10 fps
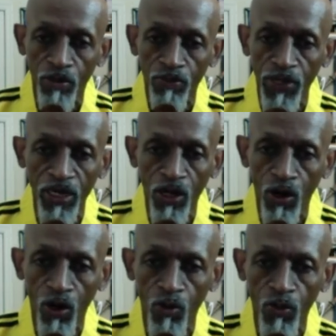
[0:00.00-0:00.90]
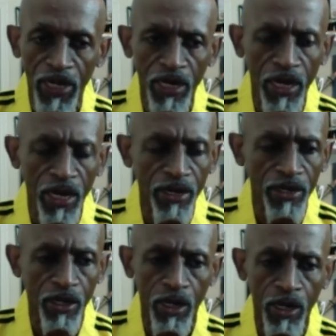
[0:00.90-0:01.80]
Peter Urban and
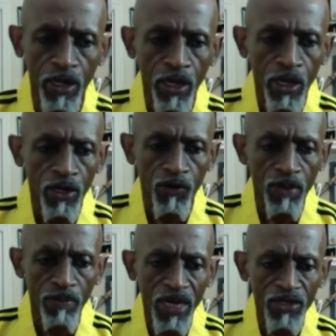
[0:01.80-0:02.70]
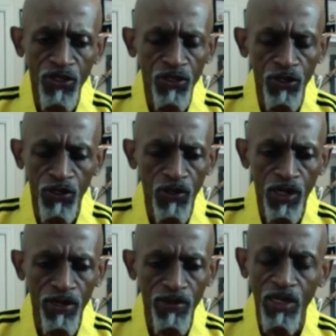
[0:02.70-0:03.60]
Grandmaster,
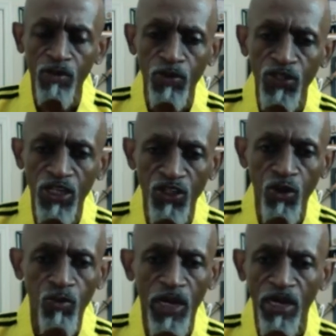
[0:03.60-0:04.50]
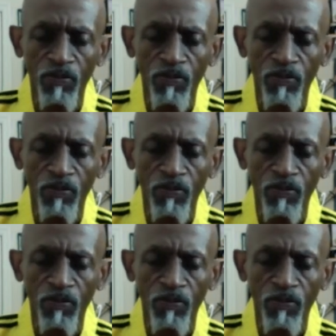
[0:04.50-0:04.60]
it was just so many,